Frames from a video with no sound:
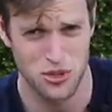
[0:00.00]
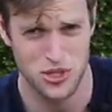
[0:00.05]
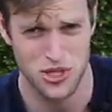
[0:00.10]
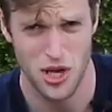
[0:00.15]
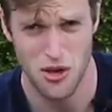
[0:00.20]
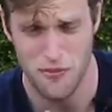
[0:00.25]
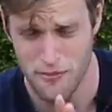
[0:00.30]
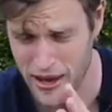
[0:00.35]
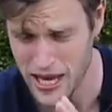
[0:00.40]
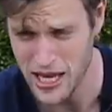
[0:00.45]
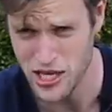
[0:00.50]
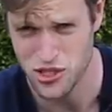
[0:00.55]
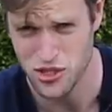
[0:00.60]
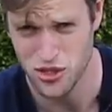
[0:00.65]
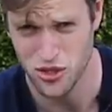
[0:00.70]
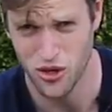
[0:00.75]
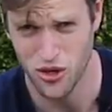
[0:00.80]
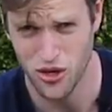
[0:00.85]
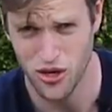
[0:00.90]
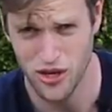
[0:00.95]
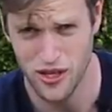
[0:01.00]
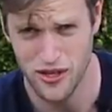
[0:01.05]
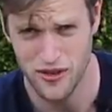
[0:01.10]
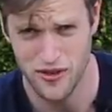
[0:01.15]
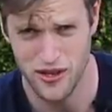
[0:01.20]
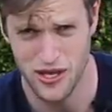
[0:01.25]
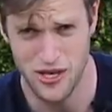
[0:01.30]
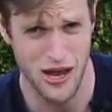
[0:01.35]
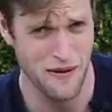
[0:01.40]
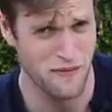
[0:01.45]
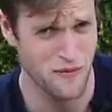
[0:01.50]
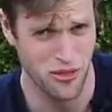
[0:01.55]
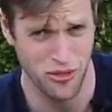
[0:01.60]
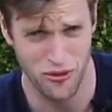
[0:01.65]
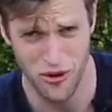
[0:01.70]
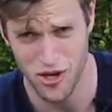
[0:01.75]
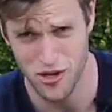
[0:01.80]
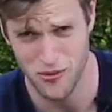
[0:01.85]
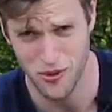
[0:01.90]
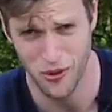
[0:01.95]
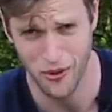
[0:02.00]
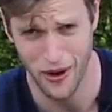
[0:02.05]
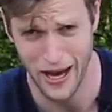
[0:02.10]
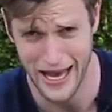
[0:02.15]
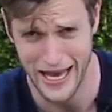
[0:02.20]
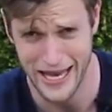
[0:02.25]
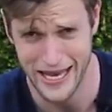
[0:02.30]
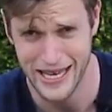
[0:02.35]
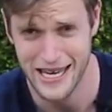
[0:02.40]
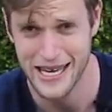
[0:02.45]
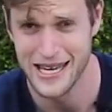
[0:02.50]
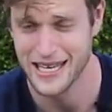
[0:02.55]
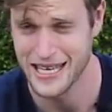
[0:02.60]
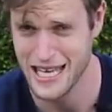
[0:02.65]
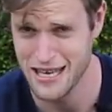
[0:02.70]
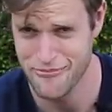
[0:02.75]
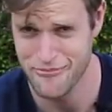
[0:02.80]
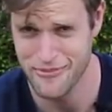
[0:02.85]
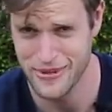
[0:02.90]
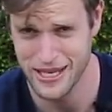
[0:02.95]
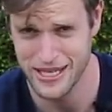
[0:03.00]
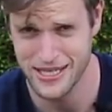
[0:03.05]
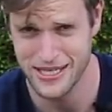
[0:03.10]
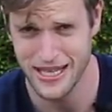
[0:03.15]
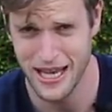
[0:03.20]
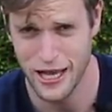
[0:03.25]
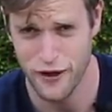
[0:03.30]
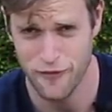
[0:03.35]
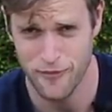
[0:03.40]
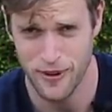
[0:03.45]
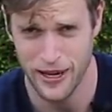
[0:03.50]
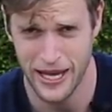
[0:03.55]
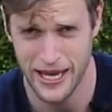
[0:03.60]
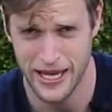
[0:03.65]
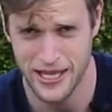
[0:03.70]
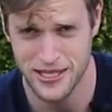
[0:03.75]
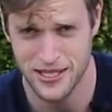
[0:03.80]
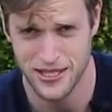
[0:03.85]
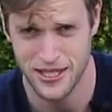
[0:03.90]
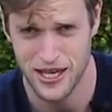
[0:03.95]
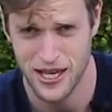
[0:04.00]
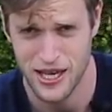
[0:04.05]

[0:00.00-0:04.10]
So make sure that you haven't thrown them away, keep them in a safe place.